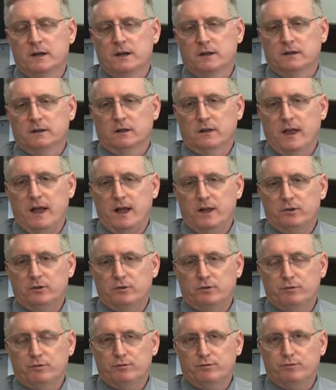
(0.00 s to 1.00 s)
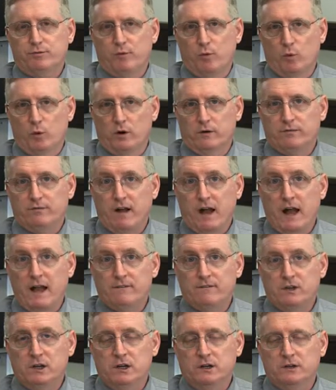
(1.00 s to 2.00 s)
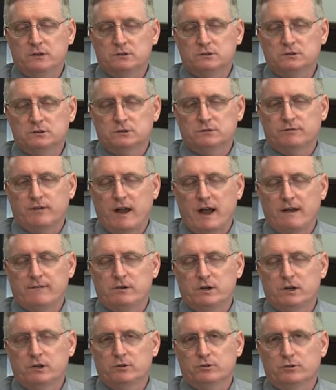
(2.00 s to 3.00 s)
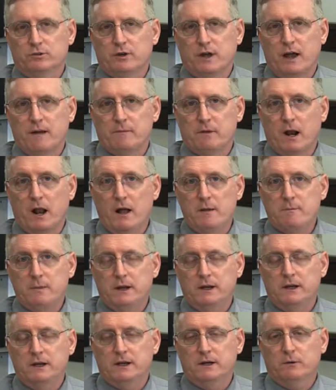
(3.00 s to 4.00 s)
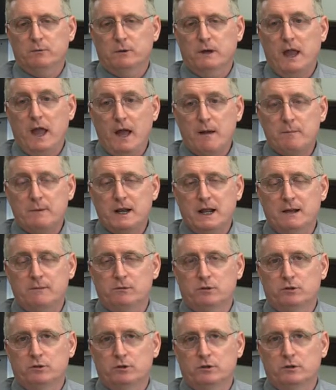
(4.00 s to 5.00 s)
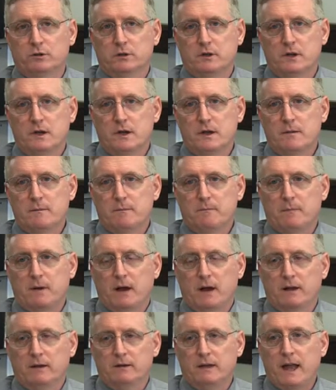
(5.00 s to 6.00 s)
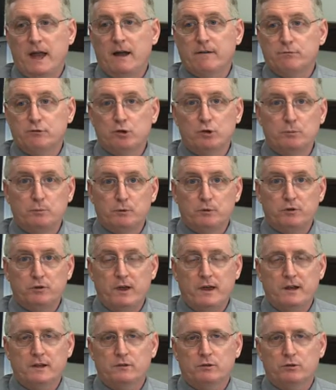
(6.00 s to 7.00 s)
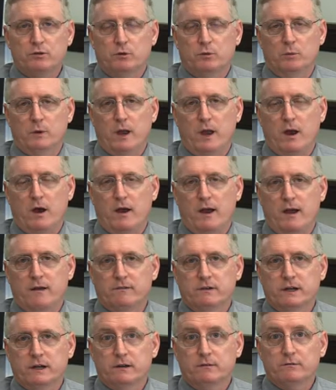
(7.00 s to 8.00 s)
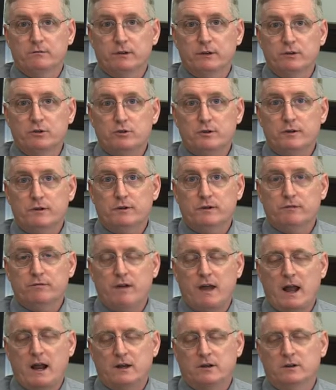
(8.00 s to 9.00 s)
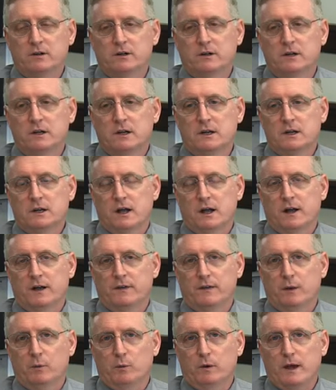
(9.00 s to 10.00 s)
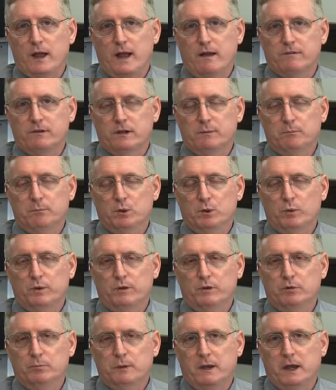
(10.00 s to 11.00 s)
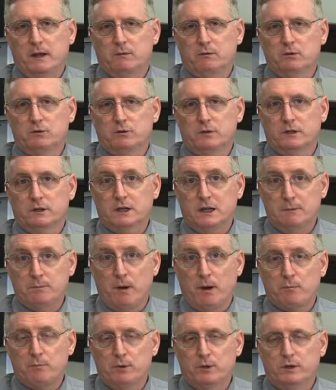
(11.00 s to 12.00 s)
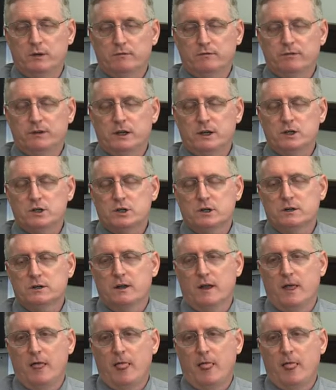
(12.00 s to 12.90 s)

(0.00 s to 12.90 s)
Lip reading: The last 4 or 5 years, or 5 years, the time that I've been here, we have been able to have 2%, so we are having an inflationary factor that we're having employees be able to keep up with inflation,